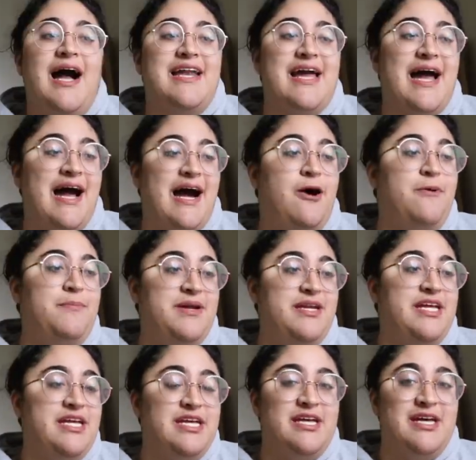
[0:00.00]
at how
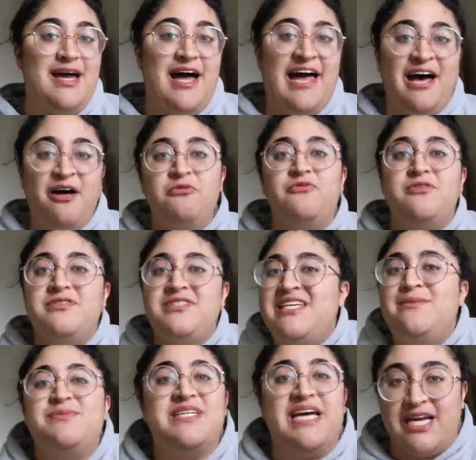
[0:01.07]
many helpful
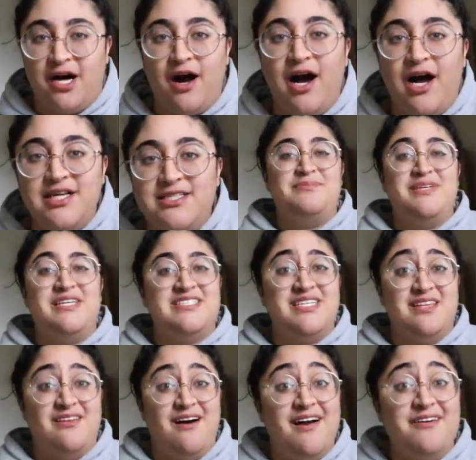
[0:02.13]
tips I got because a
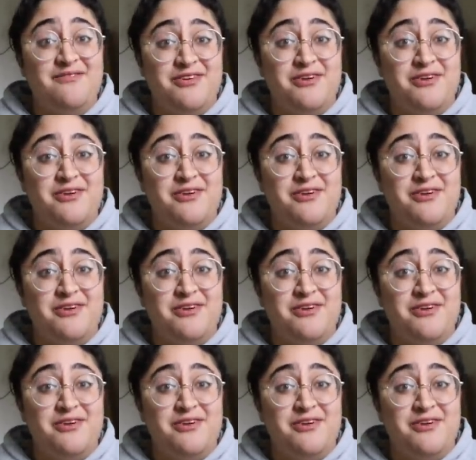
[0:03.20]
lot of